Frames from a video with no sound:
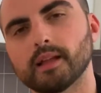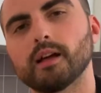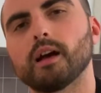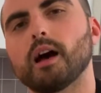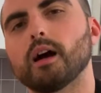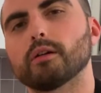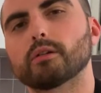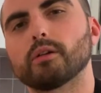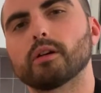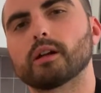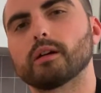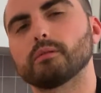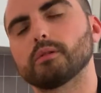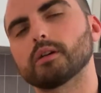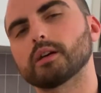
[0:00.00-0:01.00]

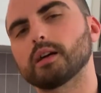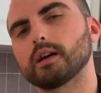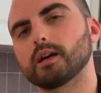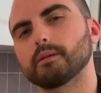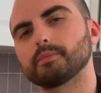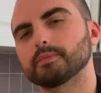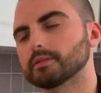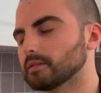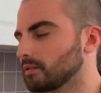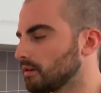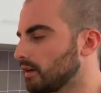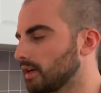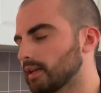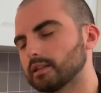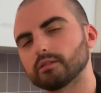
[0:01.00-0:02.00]
Aurora woke up, so
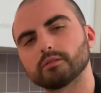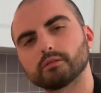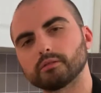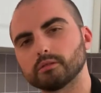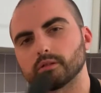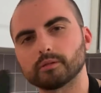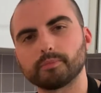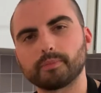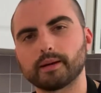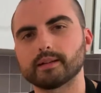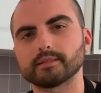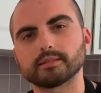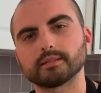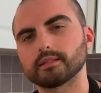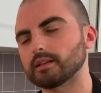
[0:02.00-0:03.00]
I had to cook
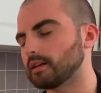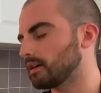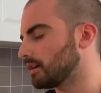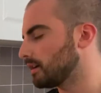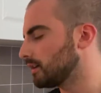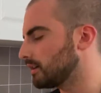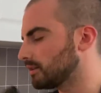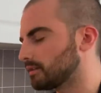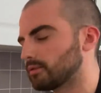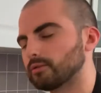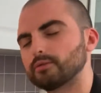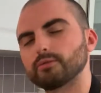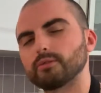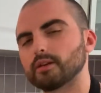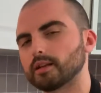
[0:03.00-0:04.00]
pasta, I had to
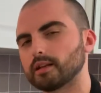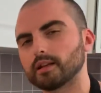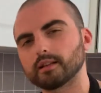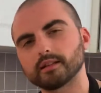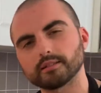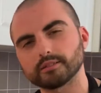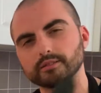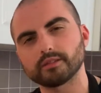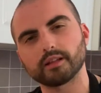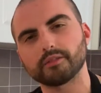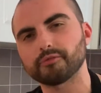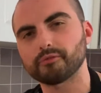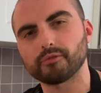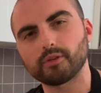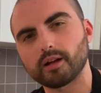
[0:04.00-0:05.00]
do another stir
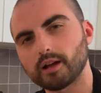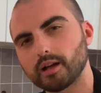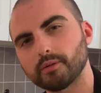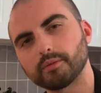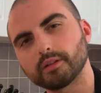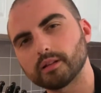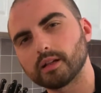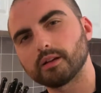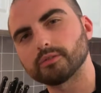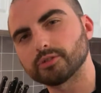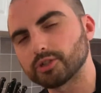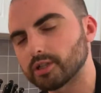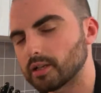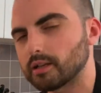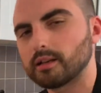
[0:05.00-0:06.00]
fry without
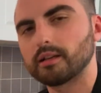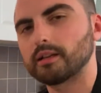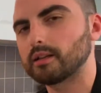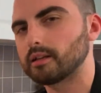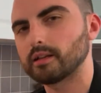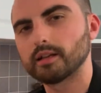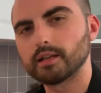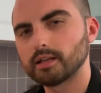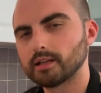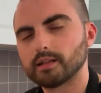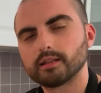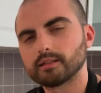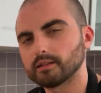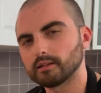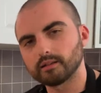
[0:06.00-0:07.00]
chili,
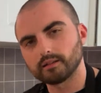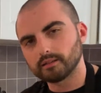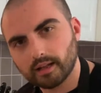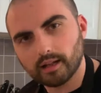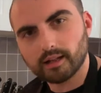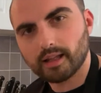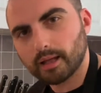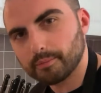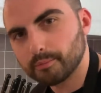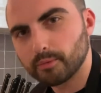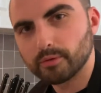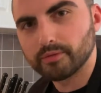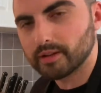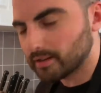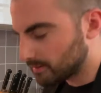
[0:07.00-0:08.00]
so I kept
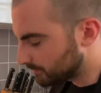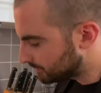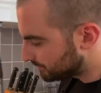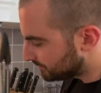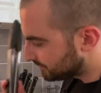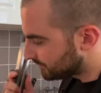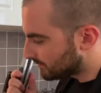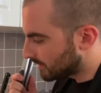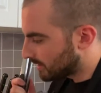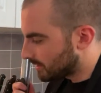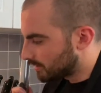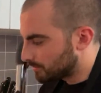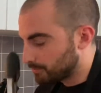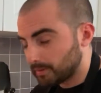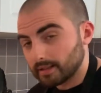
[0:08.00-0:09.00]
moving.
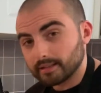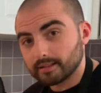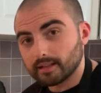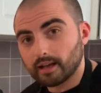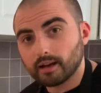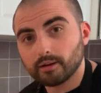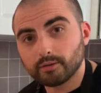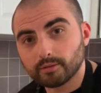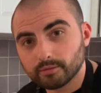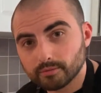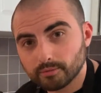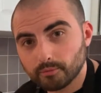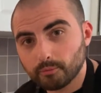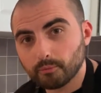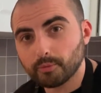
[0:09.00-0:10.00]
But now
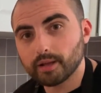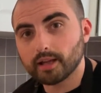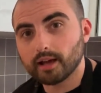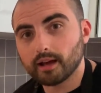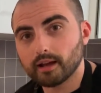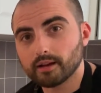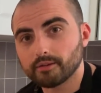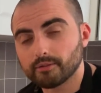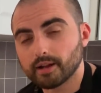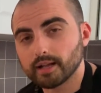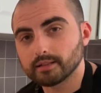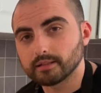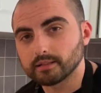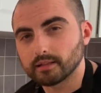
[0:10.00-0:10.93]
we are ready.